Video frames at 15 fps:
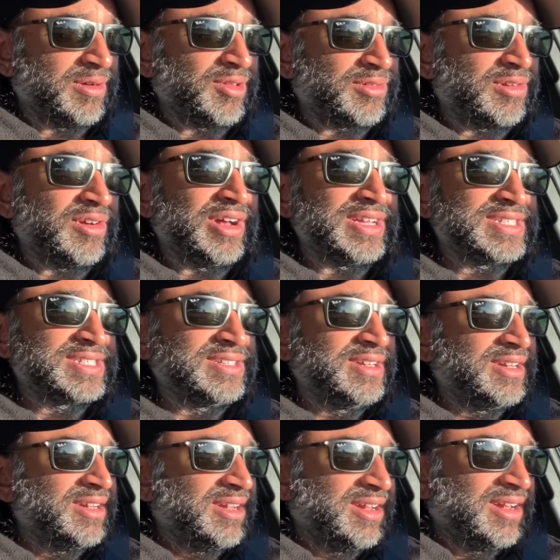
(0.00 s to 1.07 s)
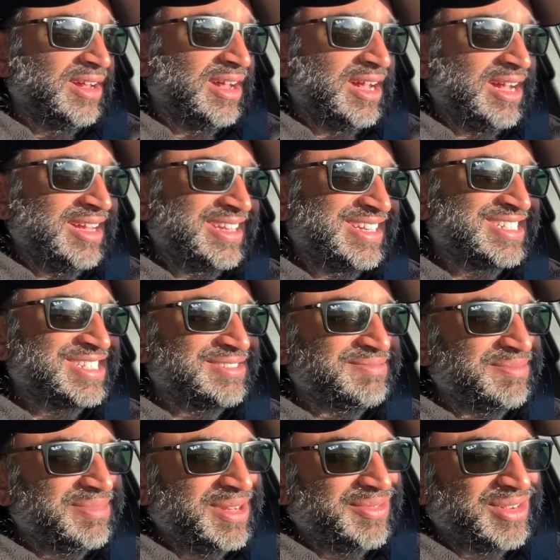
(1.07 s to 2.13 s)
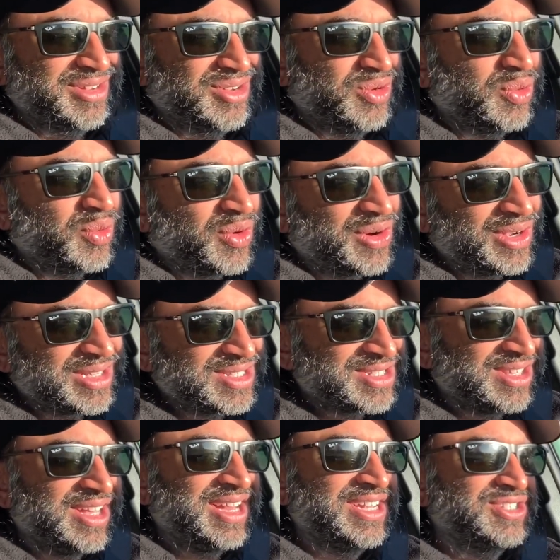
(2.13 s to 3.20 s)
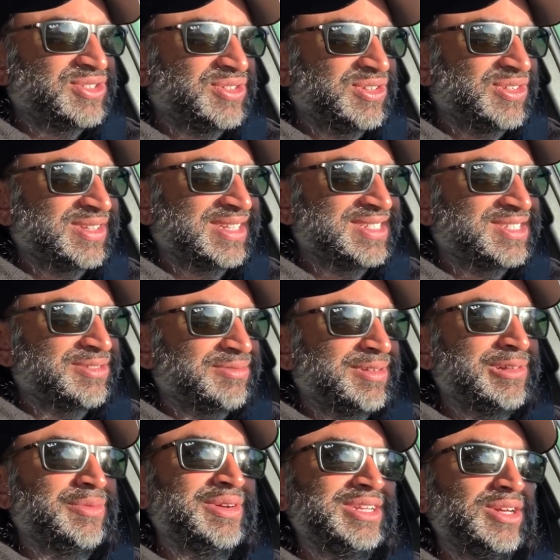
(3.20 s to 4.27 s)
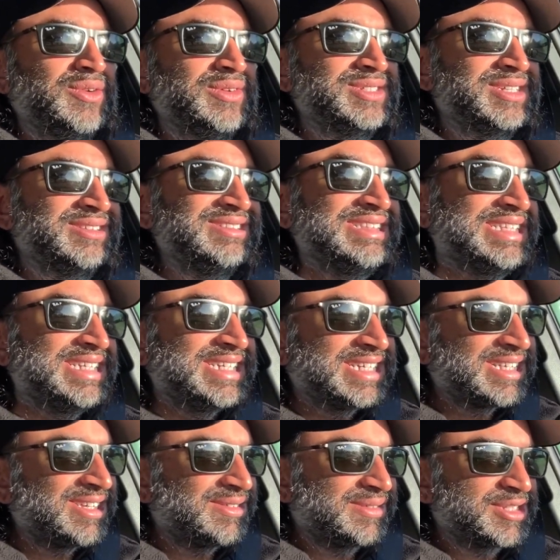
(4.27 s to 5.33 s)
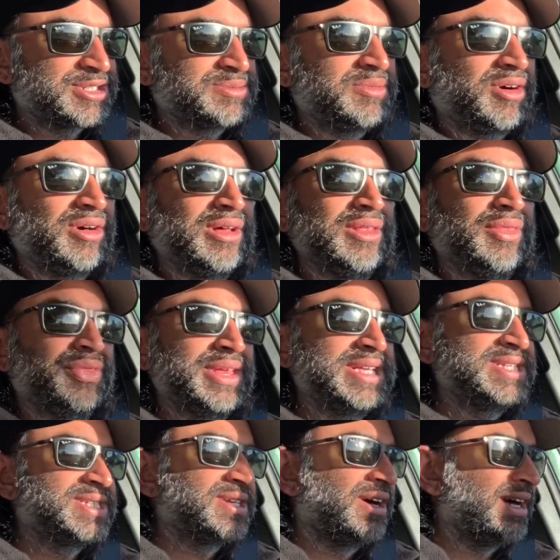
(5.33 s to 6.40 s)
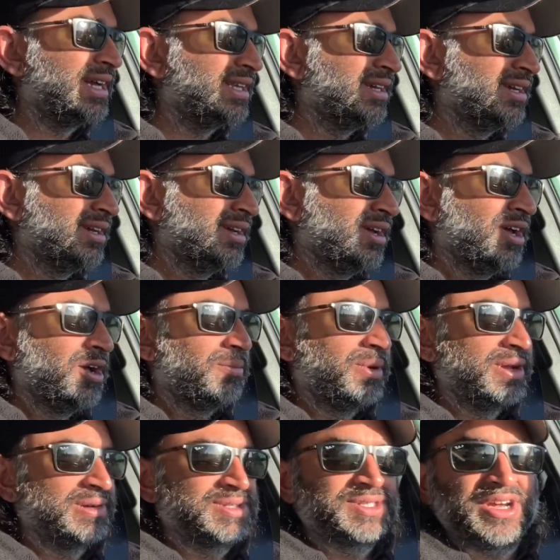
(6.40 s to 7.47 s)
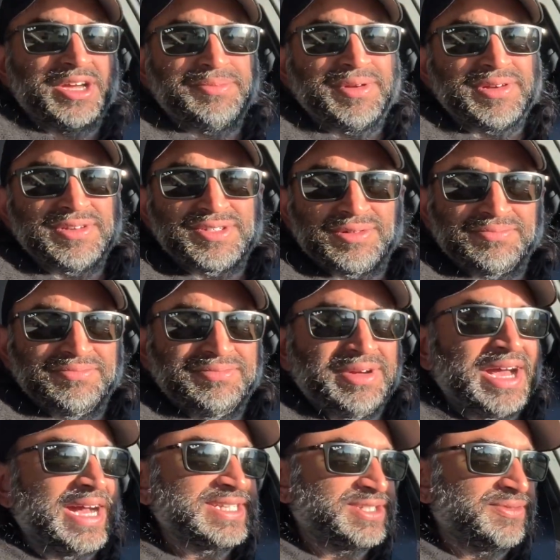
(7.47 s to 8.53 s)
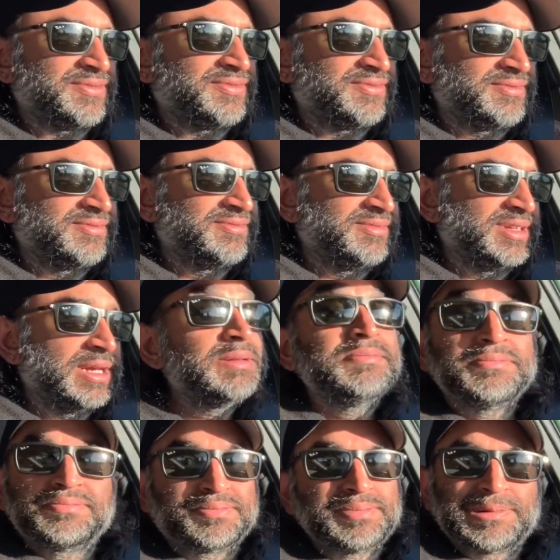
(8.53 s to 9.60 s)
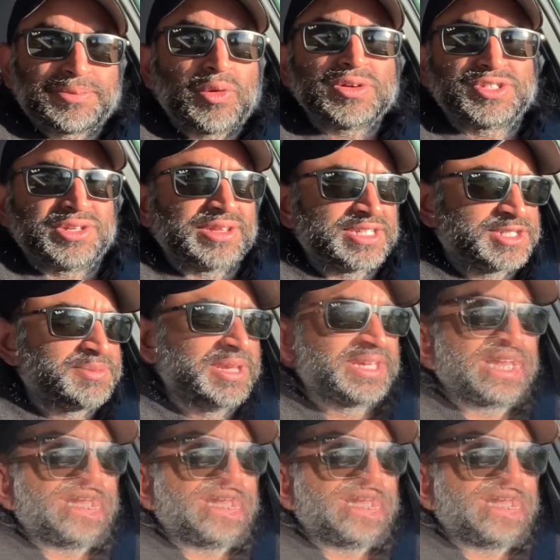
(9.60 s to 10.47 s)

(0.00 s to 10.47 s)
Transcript: Cross. I guess a bit of a quirk / irk is the rear window is a little on the small and thin side, but your side mirrors are massive, proportionally speaking.